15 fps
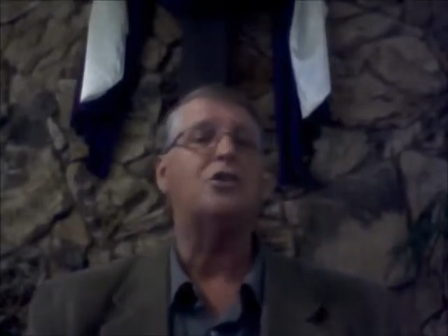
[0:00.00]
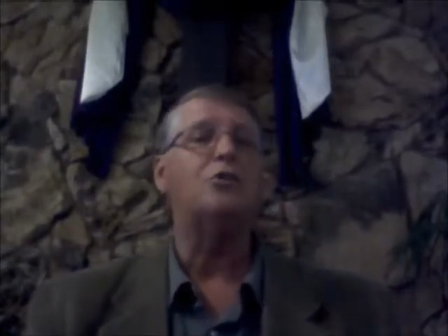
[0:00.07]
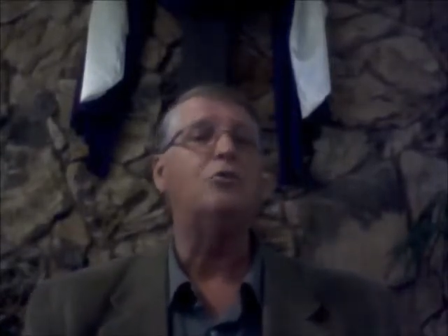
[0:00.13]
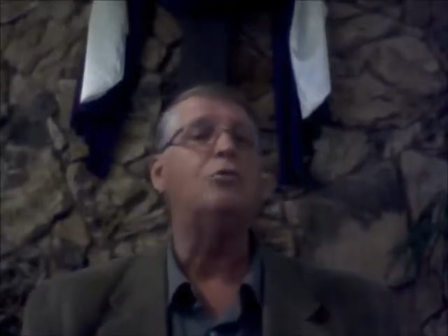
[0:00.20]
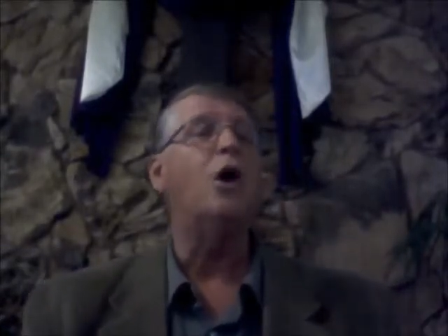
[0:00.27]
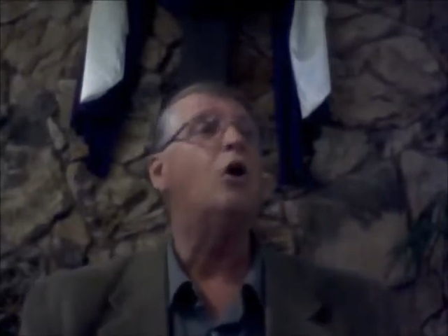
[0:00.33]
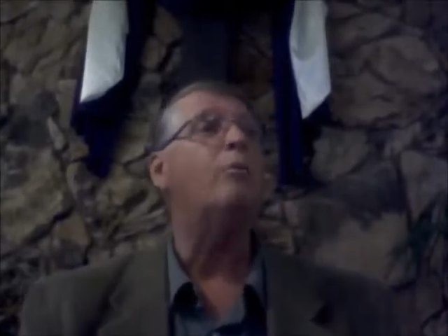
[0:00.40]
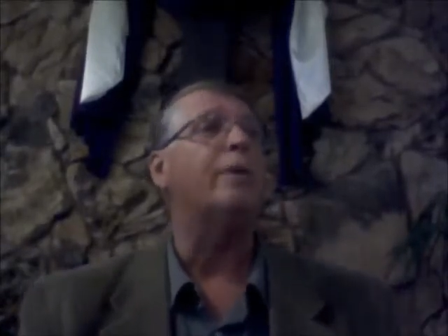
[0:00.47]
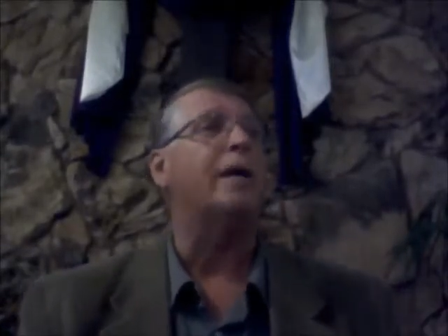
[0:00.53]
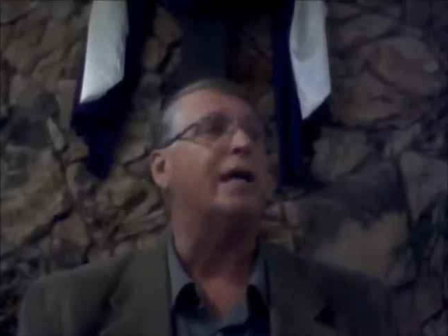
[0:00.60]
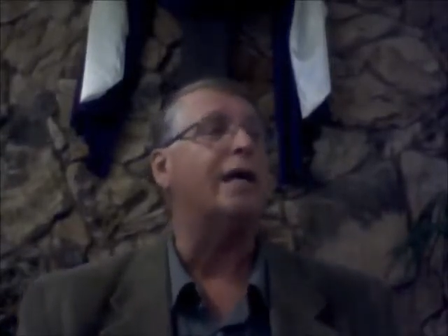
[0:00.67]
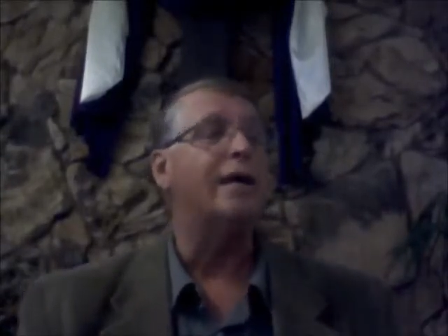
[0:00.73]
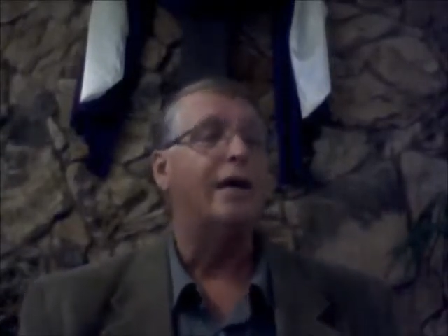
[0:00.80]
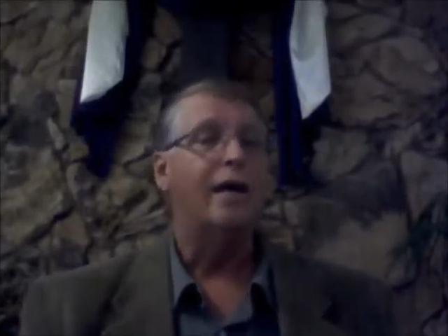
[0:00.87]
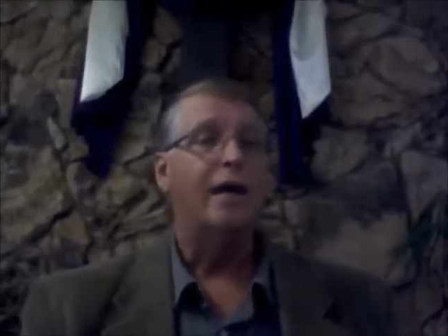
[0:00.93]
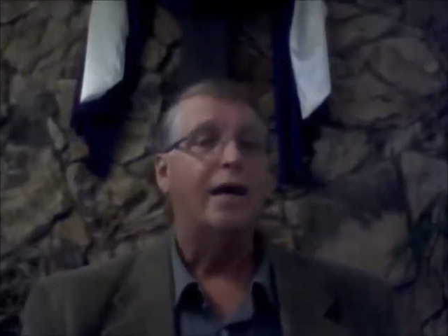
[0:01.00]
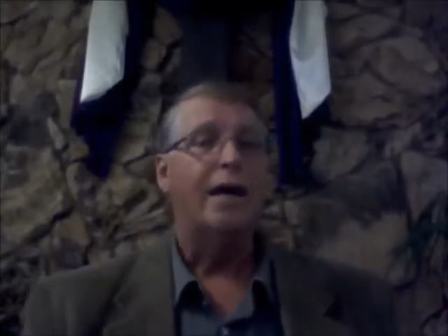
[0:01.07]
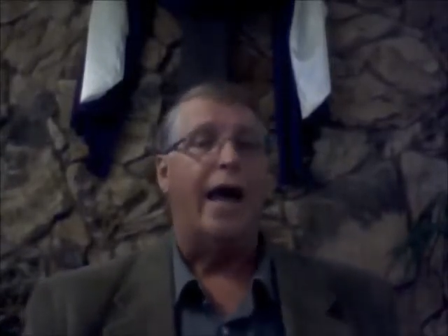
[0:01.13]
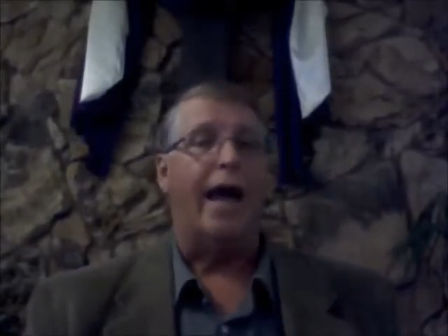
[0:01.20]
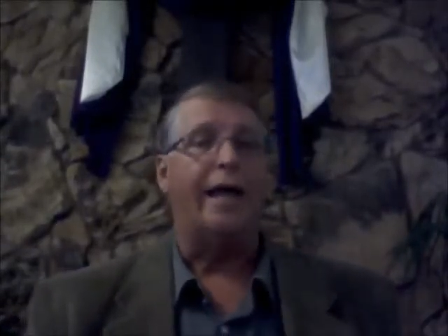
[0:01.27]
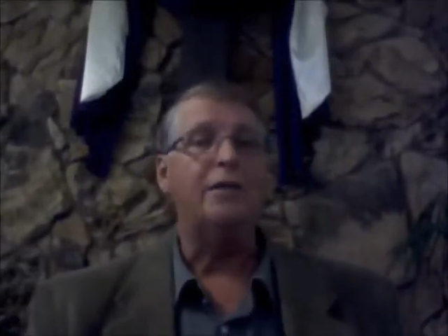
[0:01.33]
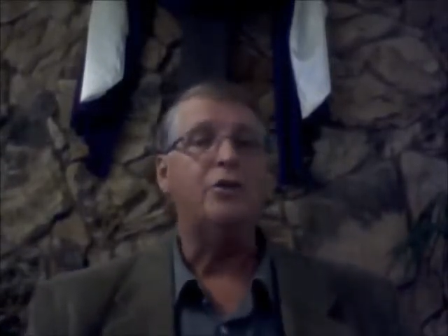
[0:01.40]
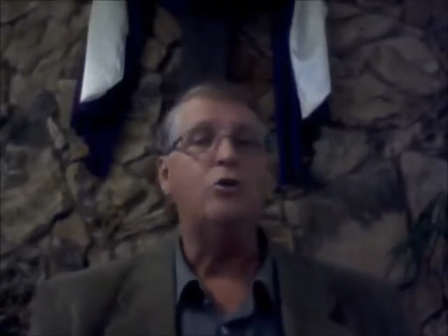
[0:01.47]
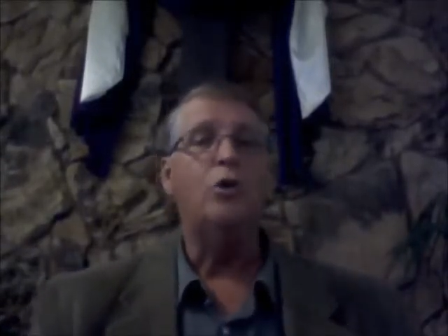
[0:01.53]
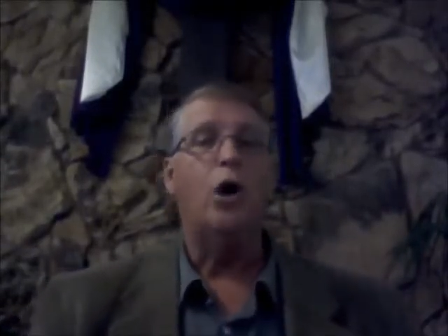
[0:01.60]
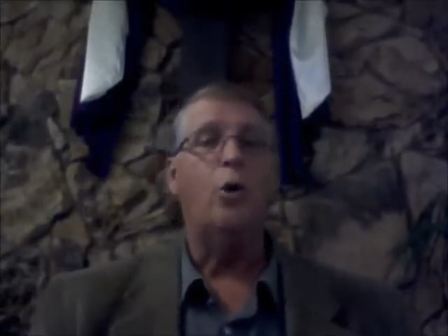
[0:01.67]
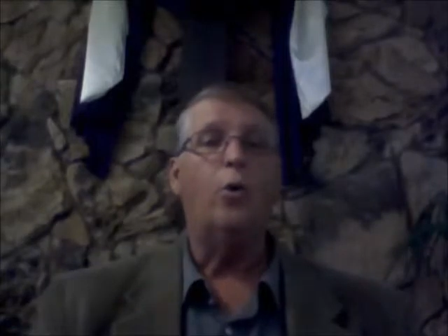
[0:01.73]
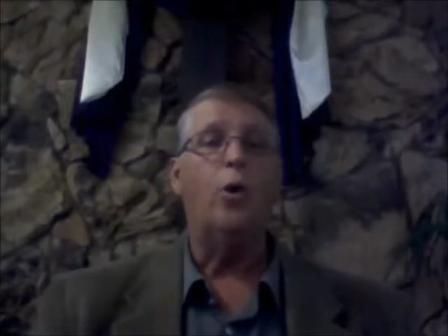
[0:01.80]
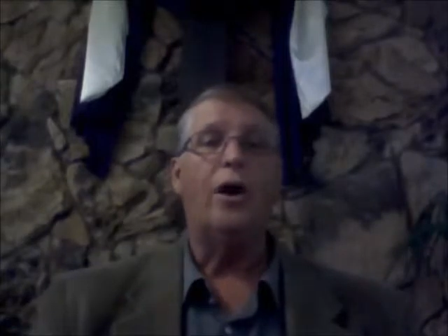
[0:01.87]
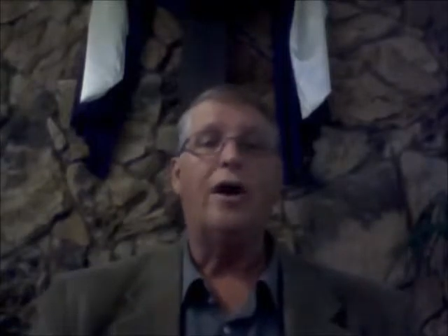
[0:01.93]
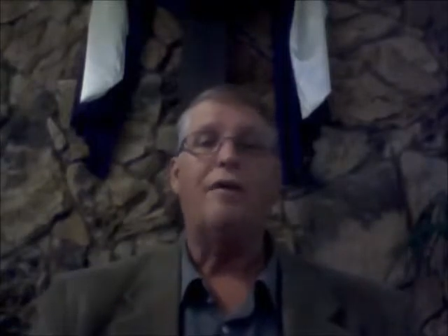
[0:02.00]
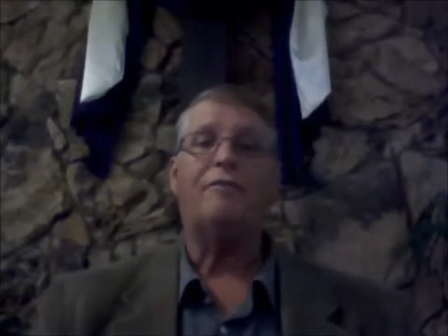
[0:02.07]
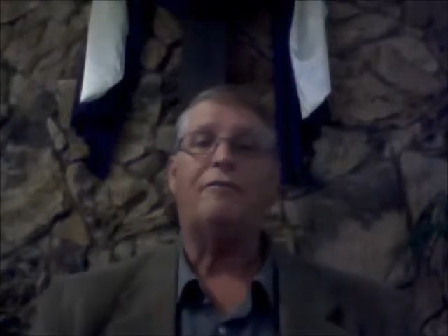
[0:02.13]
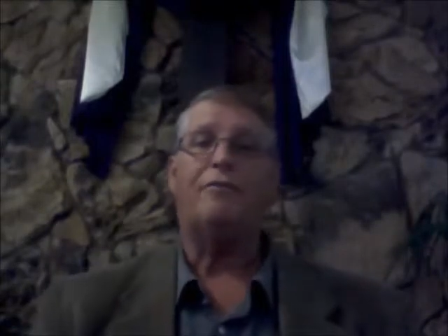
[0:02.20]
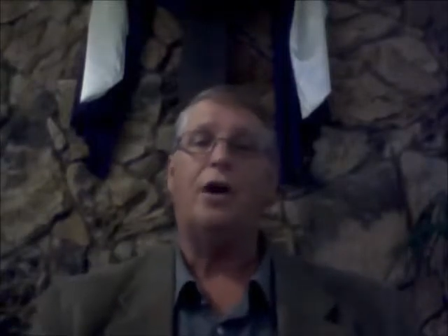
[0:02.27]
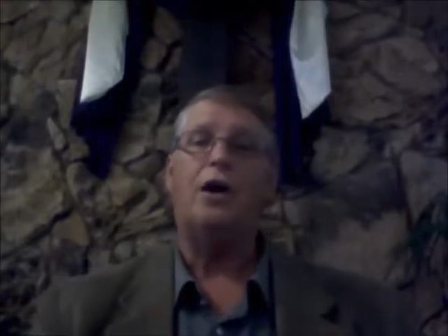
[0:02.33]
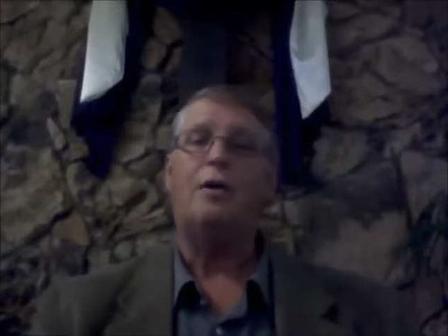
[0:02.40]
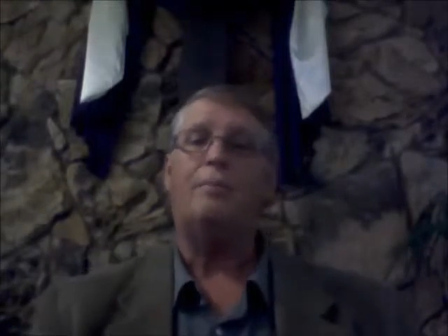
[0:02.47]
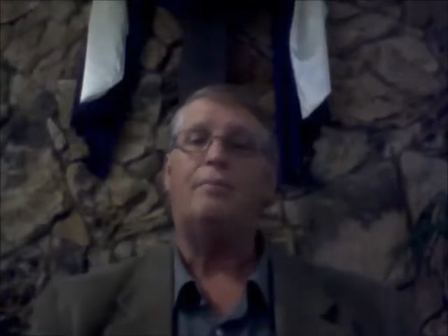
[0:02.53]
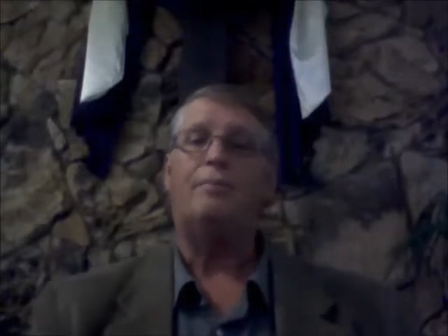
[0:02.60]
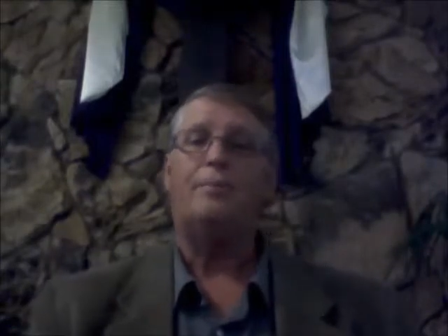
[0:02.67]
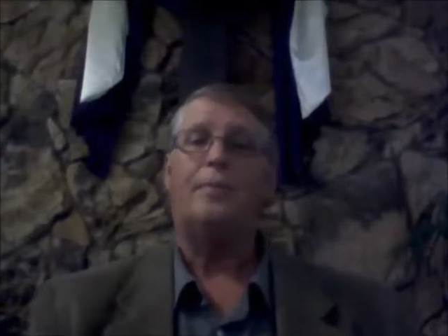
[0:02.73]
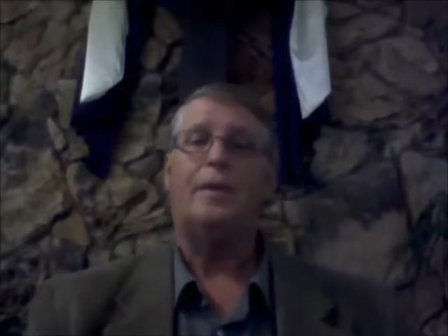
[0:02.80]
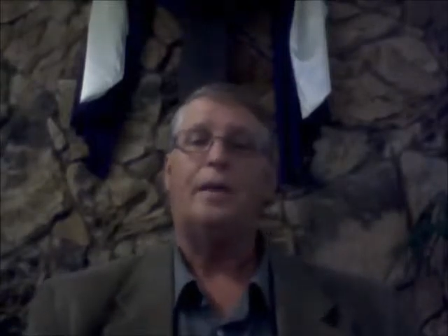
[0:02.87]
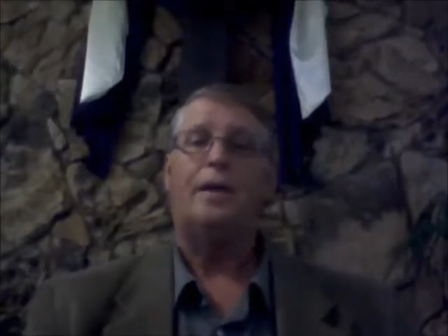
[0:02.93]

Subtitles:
you know me, and you know where I'm from.